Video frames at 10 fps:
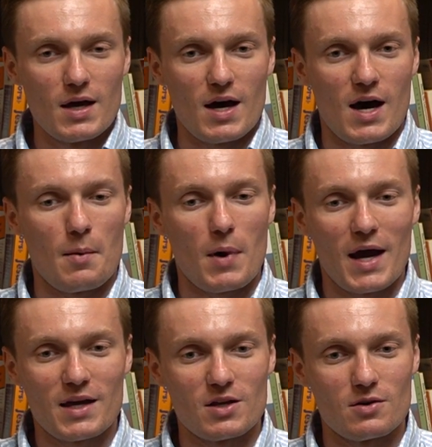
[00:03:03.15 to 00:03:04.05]

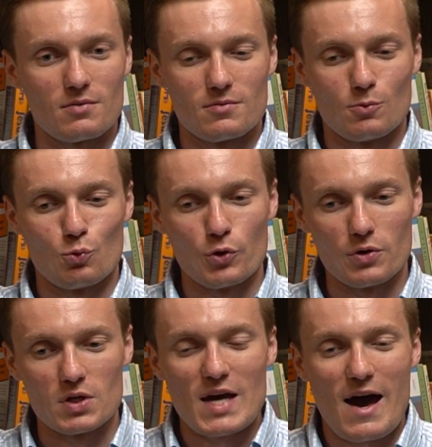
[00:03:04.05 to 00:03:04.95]
I can
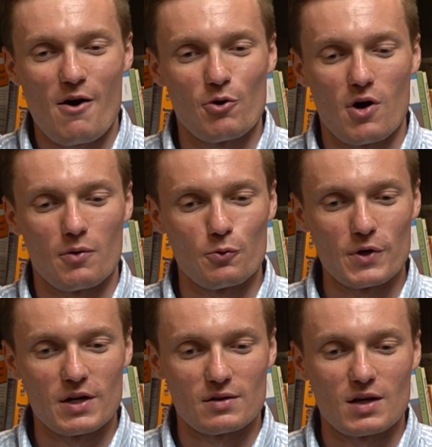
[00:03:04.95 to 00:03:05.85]
really count on
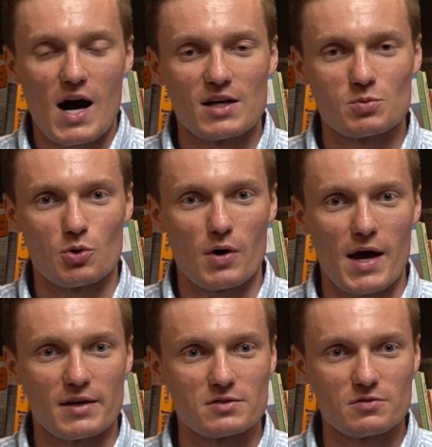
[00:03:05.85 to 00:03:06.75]
reading the gospel
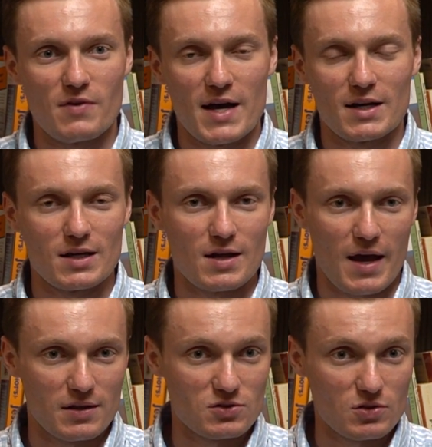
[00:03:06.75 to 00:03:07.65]
as finding an
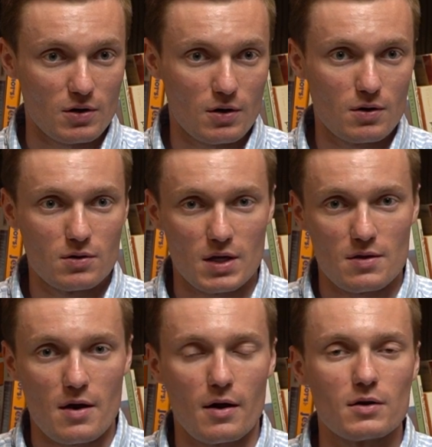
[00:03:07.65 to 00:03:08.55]
answer
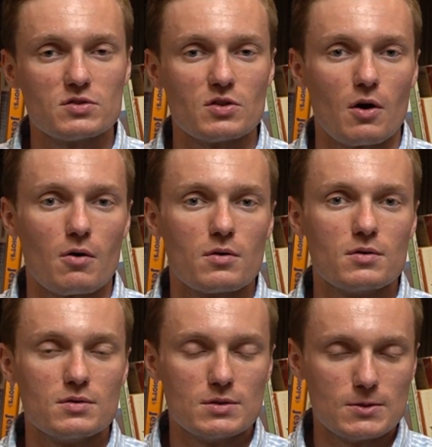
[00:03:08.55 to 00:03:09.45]
in there. So
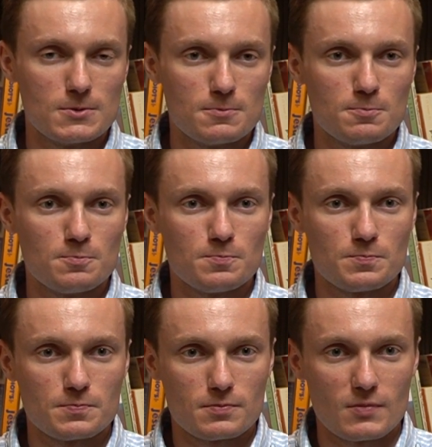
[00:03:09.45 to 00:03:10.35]

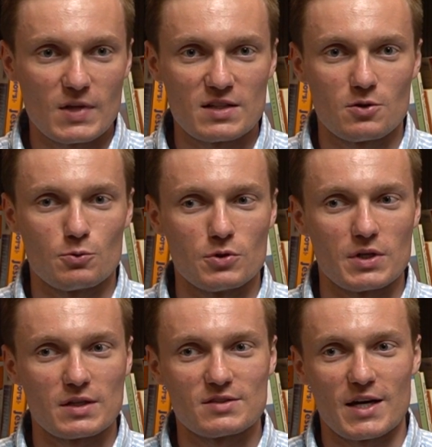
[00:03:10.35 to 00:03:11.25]
that's a
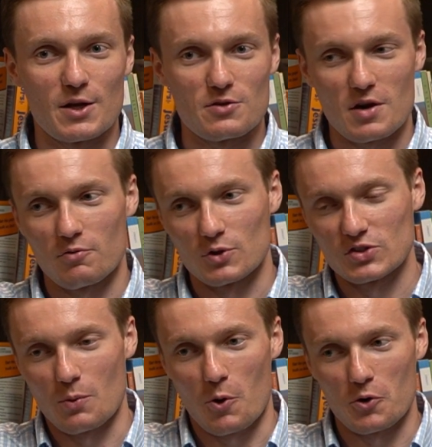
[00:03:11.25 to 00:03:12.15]
really exciting thing for
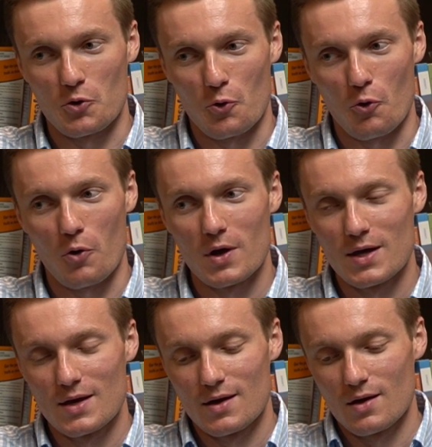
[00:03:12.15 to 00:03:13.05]
someone who
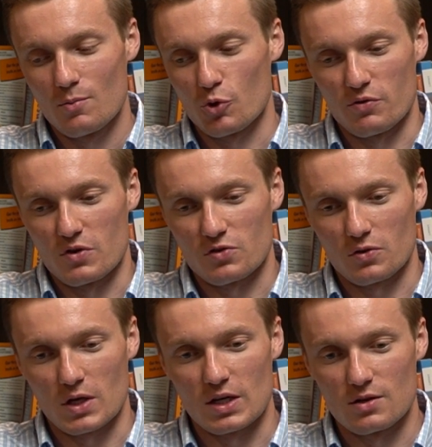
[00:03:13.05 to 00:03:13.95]

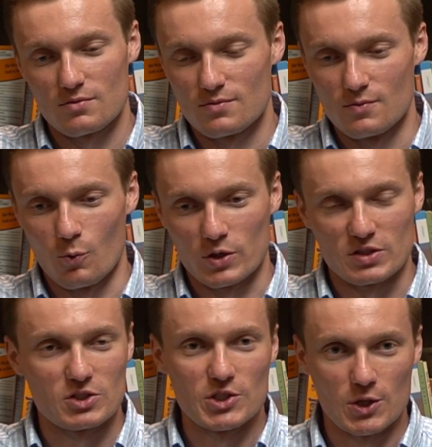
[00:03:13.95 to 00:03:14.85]
previously
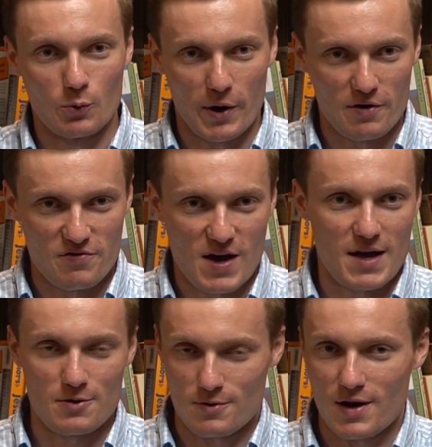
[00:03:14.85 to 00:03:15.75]
wasn't sure where to
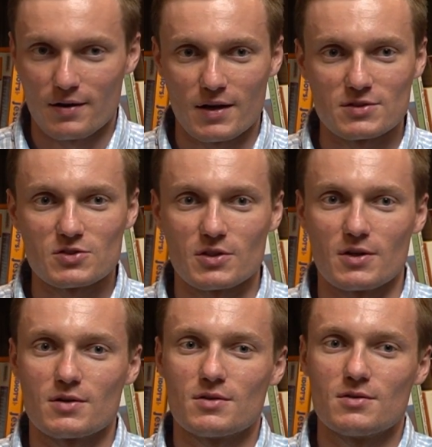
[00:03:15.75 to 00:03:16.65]
find the right answer.